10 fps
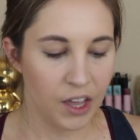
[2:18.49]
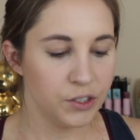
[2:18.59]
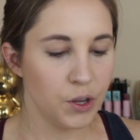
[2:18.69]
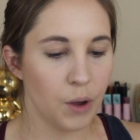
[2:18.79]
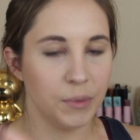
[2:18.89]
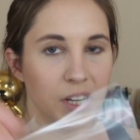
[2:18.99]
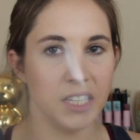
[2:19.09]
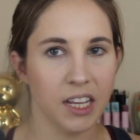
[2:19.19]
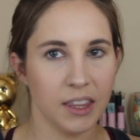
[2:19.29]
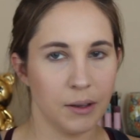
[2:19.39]
So I'm gonna
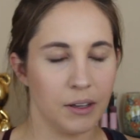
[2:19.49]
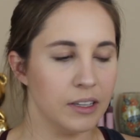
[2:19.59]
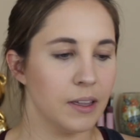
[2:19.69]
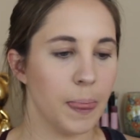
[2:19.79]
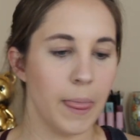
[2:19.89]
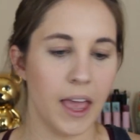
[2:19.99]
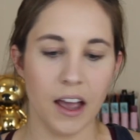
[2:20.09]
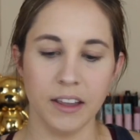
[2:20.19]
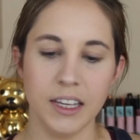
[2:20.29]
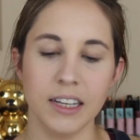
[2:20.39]
take
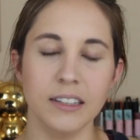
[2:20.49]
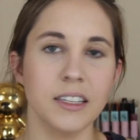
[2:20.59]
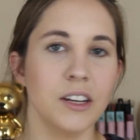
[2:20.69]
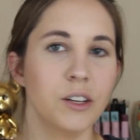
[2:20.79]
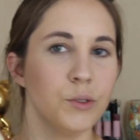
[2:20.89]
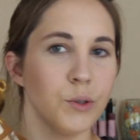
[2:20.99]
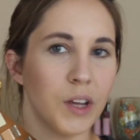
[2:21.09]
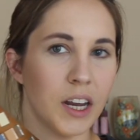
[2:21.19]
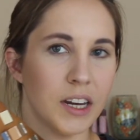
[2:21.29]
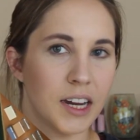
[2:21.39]
on the inside, you do
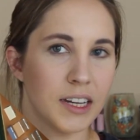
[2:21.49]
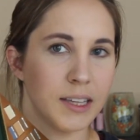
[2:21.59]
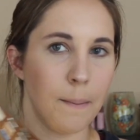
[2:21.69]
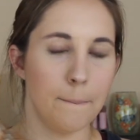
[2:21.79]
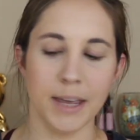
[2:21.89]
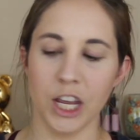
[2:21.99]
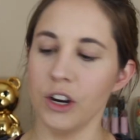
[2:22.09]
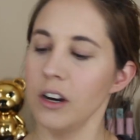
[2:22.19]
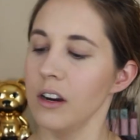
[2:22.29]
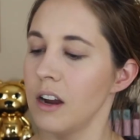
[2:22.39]
get a nice
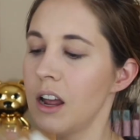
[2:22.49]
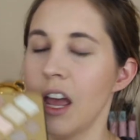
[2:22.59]
mirror,